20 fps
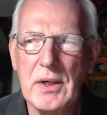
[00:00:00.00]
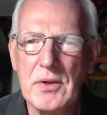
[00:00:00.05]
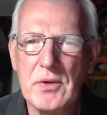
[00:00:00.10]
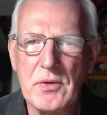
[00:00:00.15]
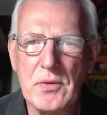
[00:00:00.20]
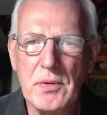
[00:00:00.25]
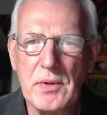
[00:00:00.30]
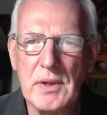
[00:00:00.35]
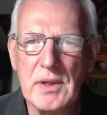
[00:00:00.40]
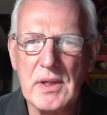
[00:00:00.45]

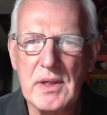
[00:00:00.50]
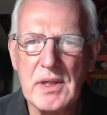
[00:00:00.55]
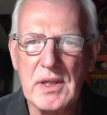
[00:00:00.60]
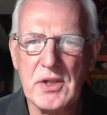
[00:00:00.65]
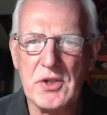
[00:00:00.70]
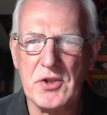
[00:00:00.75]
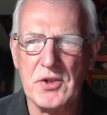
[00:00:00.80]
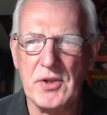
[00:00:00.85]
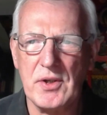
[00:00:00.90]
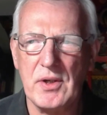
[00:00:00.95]

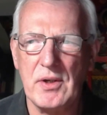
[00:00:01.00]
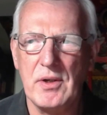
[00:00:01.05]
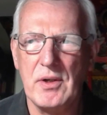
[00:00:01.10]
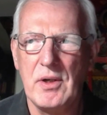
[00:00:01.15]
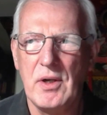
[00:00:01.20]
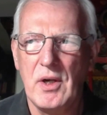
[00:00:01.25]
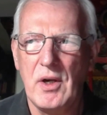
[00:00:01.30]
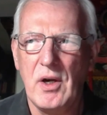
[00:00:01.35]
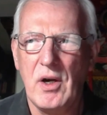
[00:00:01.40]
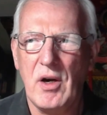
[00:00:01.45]

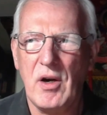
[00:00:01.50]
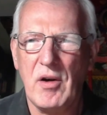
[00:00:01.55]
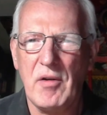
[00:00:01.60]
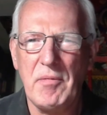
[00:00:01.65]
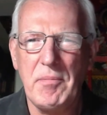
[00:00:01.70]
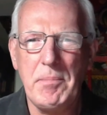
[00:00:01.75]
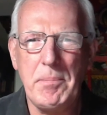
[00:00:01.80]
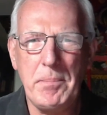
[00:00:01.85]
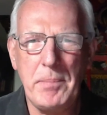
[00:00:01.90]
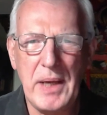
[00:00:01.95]
tradition
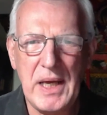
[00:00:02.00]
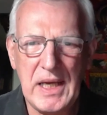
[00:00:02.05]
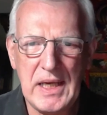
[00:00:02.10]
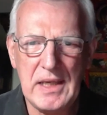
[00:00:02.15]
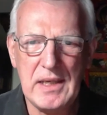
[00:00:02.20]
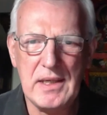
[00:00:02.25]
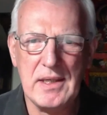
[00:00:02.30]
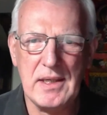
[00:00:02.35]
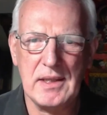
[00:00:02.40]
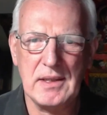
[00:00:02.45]
of
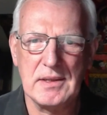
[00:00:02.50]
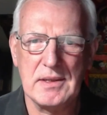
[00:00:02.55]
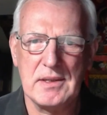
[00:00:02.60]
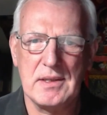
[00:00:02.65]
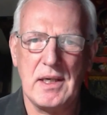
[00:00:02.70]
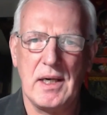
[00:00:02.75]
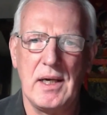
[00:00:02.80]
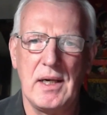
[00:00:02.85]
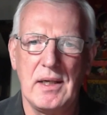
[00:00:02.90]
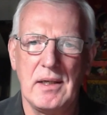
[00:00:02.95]
painting
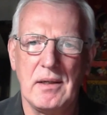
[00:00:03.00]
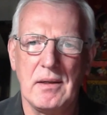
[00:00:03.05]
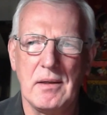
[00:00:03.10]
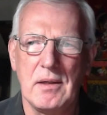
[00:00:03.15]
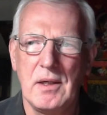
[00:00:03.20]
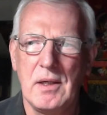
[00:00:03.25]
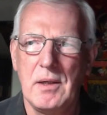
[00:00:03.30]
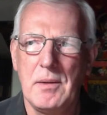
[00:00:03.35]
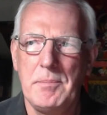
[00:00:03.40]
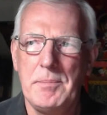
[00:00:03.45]
style,
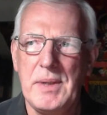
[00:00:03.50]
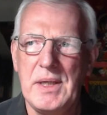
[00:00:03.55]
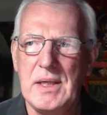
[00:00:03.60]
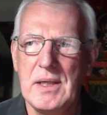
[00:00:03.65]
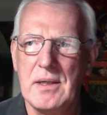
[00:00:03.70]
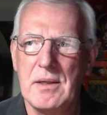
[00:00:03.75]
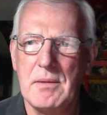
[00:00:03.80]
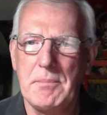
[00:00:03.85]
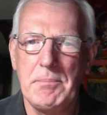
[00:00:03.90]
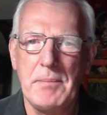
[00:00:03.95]

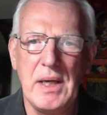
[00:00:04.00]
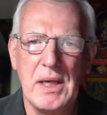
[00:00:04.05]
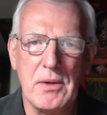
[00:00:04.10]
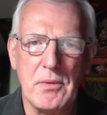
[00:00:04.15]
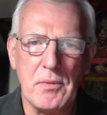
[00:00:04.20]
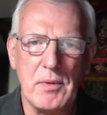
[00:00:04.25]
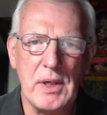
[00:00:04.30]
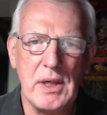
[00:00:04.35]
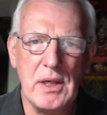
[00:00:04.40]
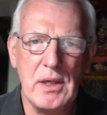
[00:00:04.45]
be it
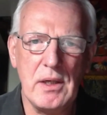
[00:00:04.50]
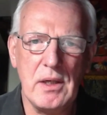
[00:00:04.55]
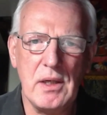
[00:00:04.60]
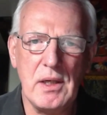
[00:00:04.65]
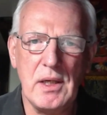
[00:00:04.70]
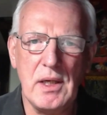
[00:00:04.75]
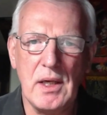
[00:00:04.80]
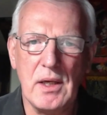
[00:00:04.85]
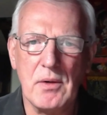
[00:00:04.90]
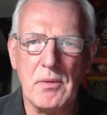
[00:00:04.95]
Menri,
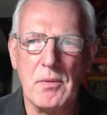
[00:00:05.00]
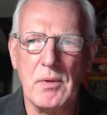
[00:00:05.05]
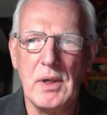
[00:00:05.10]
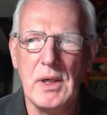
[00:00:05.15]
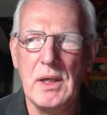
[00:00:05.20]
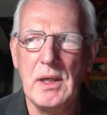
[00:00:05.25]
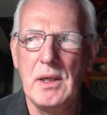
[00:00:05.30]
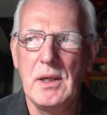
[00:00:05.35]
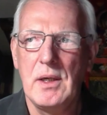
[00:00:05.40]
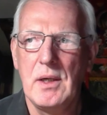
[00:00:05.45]

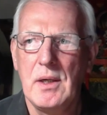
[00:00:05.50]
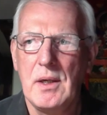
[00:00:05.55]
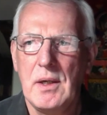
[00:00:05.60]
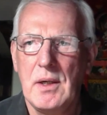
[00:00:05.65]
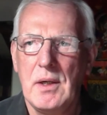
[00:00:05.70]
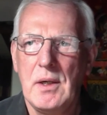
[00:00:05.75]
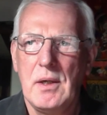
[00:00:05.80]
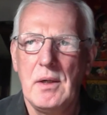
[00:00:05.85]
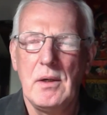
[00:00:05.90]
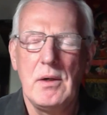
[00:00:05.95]
Khenri,
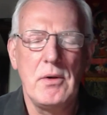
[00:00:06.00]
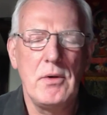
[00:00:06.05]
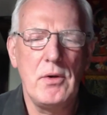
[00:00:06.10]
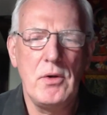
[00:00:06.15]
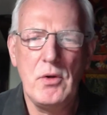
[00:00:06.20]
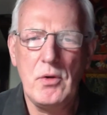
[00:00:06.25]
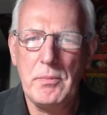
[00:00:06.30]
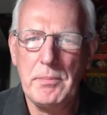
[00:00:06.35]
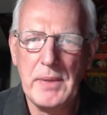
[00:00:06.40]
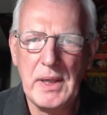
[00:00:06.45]

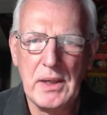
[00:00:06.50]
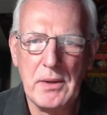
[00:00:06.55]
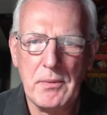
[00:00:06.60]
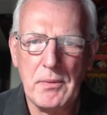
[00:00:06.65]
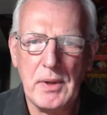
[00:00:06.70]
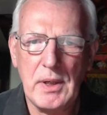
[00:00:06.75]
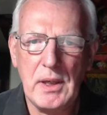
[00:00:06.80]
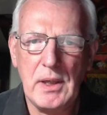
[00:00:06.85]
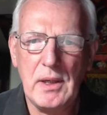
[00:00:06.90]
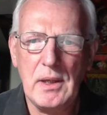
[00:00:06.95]
New
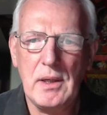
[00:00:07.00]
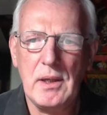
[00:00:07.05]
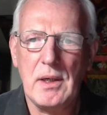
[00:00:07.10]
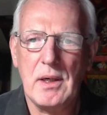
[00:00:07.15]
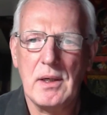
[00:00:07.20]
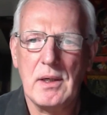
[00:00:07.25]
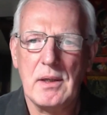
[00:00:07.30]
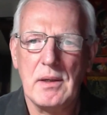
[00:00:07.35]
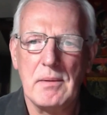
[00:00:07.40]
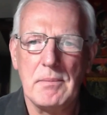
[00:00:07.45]
Menri,
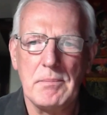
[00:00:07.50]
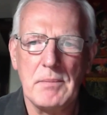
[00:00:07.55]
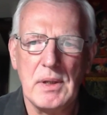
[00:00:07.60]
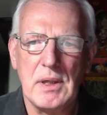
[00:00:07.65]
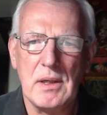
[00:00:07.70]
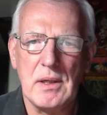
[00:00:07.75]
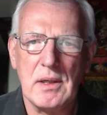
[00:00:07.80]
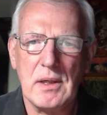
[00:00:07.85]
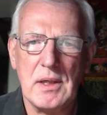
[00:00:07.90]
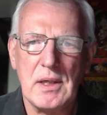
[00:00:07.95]

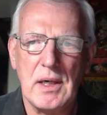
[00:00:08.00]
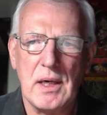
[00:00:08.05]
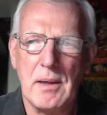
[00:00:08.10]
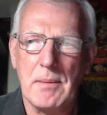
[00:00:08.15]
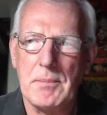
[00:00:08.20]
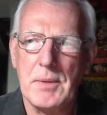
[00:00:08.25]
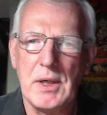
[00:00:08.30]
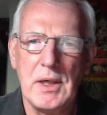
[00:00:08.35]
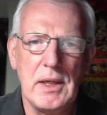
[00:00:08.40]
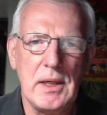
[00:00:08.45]

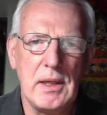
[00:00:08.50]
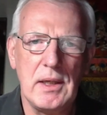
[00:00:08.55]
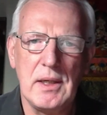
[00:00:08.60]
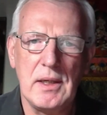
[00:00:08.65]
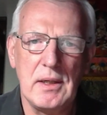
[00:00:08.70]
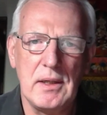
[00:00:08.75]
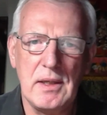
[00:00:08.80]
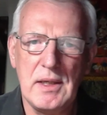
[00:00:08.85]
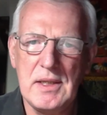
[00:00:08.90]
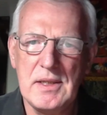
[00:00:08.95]
Kamri
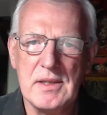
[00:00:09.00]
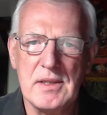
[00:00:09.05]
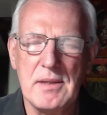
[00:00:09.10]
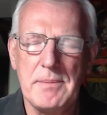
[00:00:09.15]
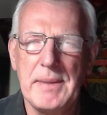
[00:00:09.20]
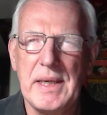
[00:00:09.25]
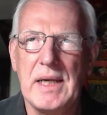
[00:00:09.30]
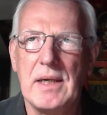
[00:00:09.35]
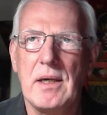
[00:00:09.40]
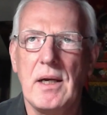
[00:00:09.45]
in East
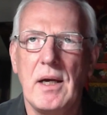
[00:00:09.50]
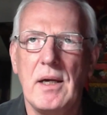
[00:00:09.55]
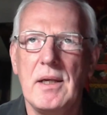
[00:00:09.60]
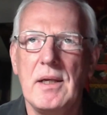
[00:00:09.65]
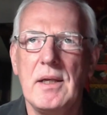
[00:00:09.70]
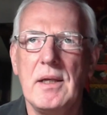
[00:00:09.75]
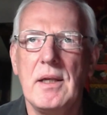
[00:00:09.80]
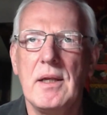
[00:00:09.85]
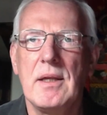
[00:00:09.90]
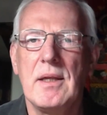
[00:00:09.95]
Tibet,
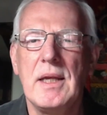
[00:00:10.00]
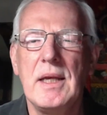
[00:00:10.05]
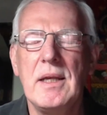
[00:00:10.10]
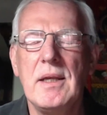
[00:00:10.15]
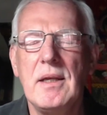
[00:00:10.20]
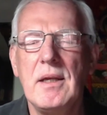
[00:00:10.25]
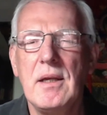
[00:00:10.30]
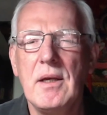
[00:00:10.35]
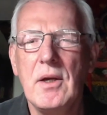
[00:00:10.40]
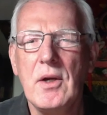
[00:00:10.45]

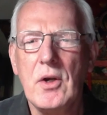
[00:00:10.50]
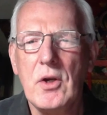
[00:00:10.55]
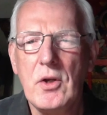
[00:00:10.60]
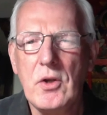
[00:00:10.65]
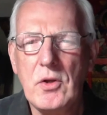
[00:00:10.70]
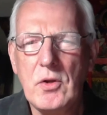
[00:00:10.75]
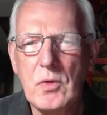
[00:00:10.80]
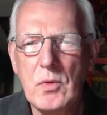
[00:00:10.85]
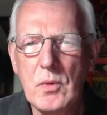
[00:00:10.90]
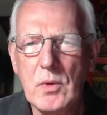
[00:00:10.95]
then
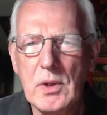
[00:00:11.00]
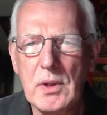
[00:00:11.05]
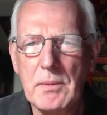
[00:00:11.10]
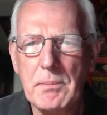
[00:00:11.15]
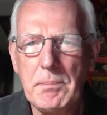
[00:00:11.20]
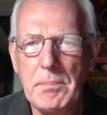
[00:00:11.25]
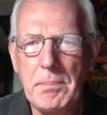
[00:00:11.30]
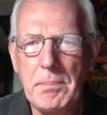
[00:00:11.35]
you can